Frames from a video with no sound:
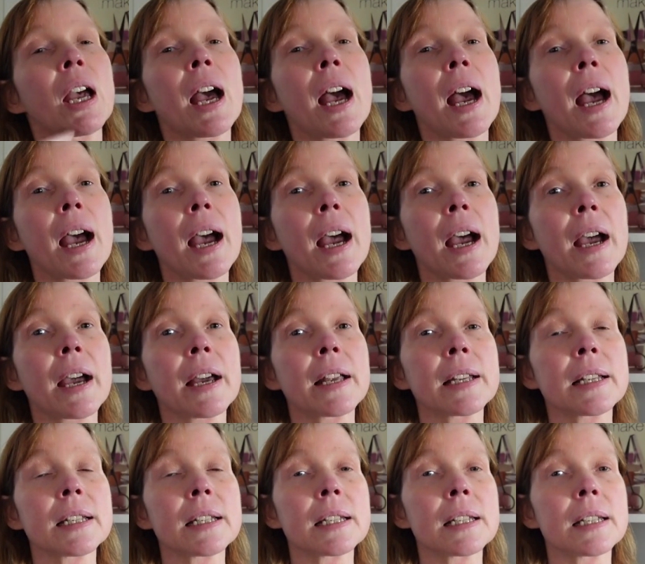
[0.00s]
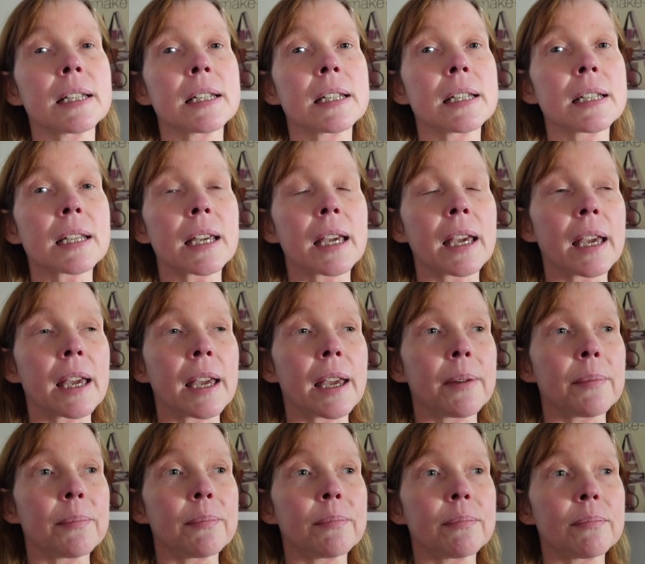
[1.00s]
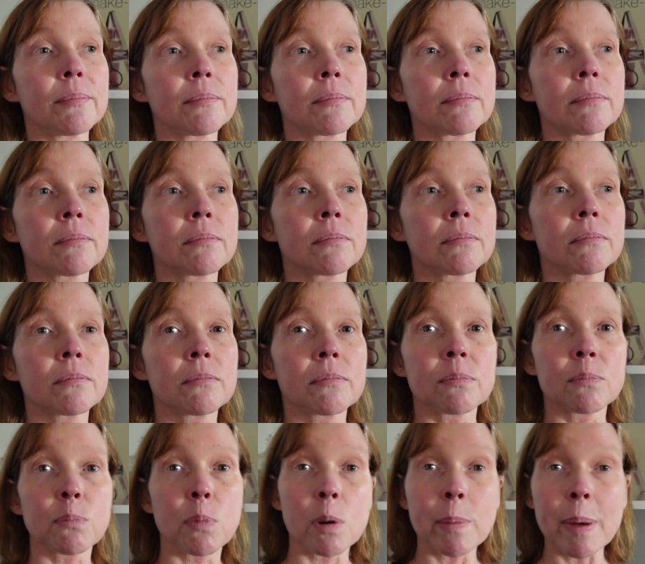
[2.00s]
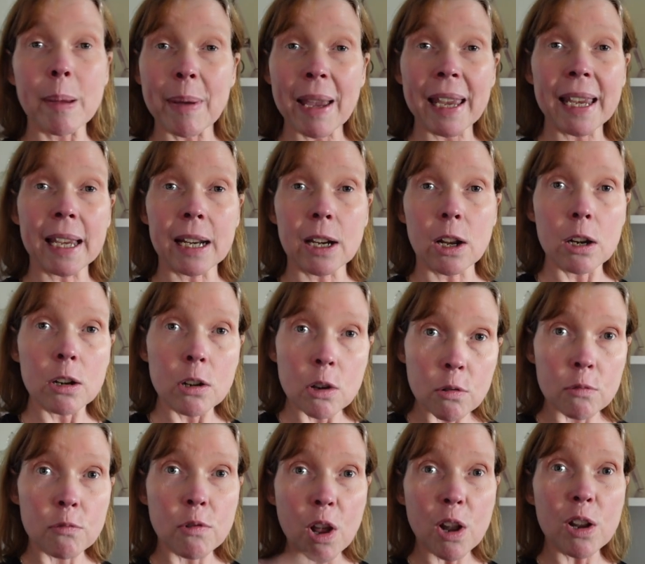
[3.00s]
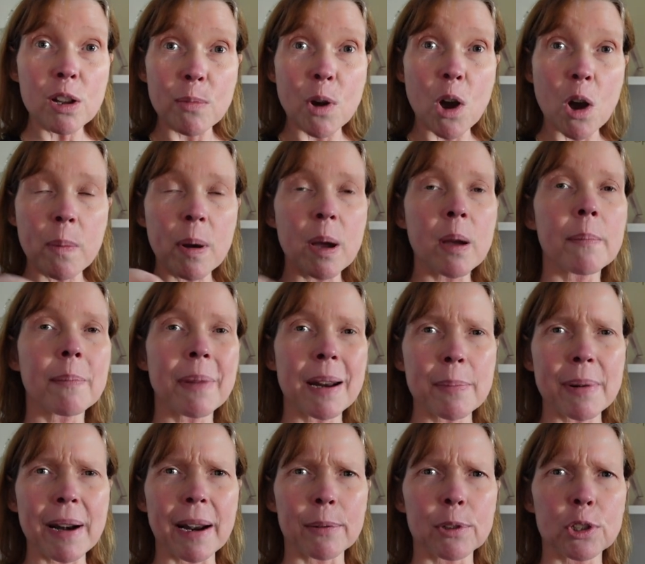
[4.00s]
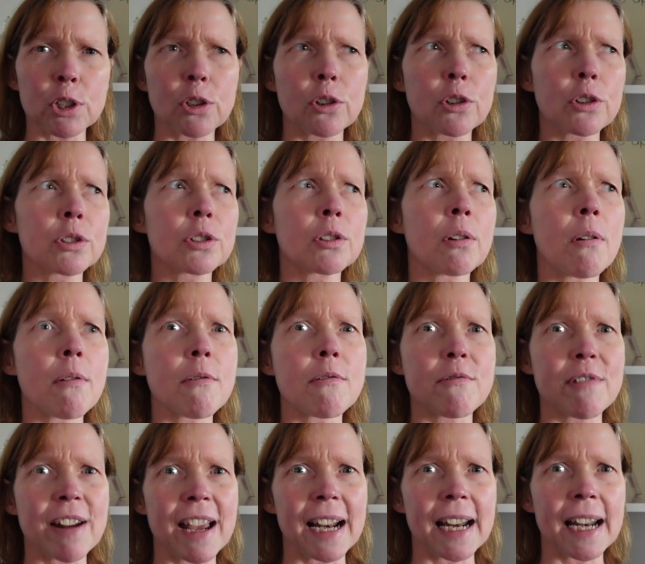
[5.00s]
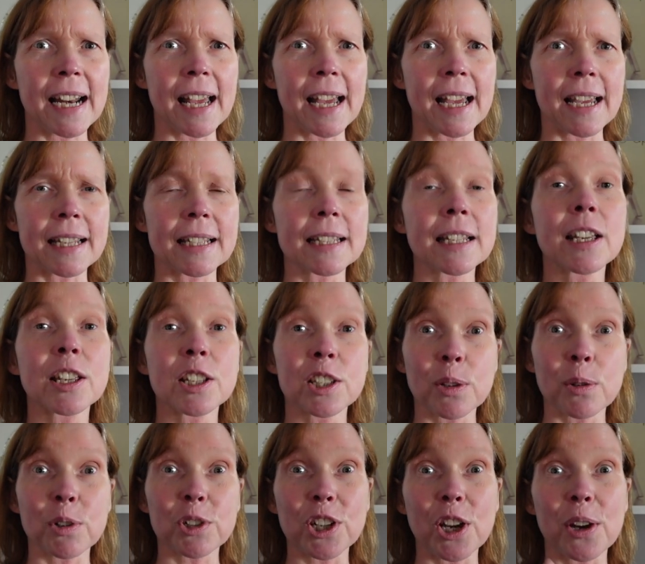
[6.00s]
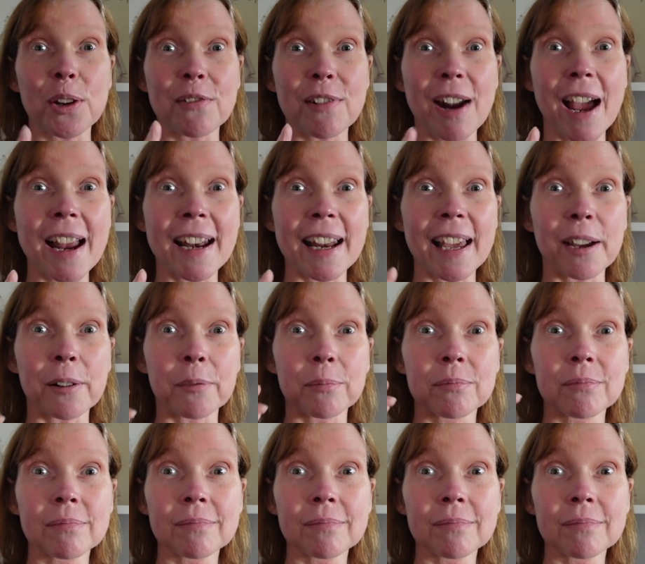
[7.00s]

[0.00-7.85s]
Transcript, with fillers: and um, put a bit of bacon on, roll them up, bit of brown sauce, really nice. So I'll show you right now.